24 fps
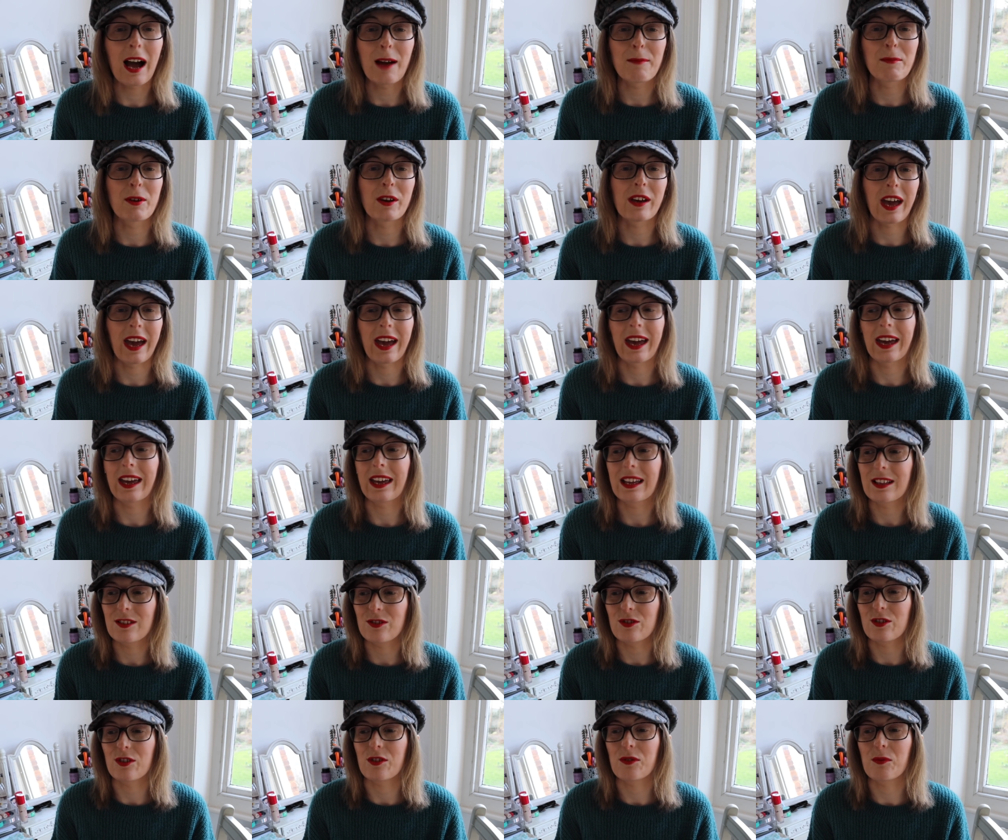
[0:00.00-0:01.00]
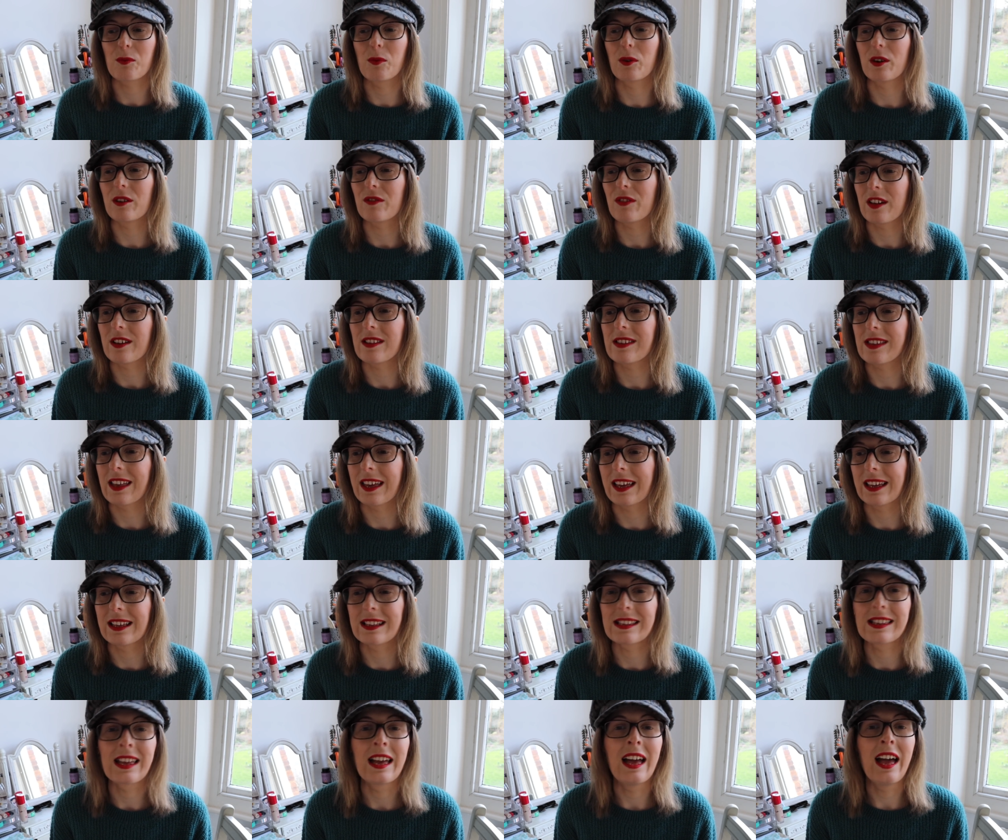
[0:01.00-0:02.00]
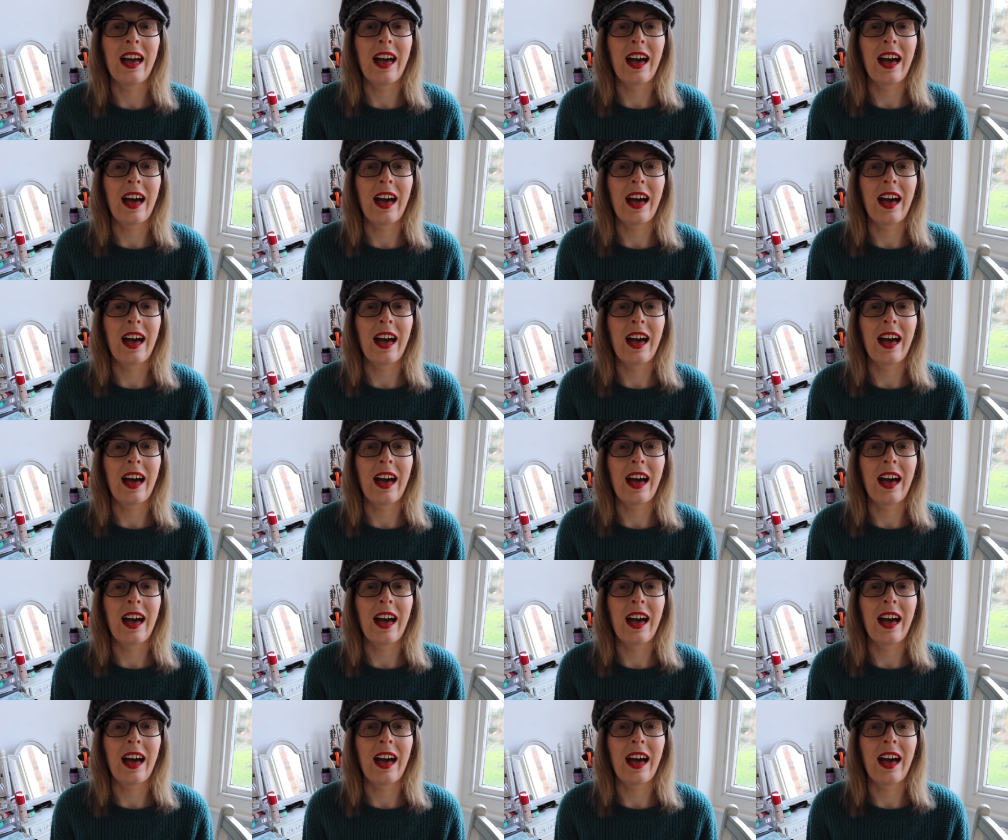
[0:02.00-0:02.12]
I'm okay, it's just one of those things.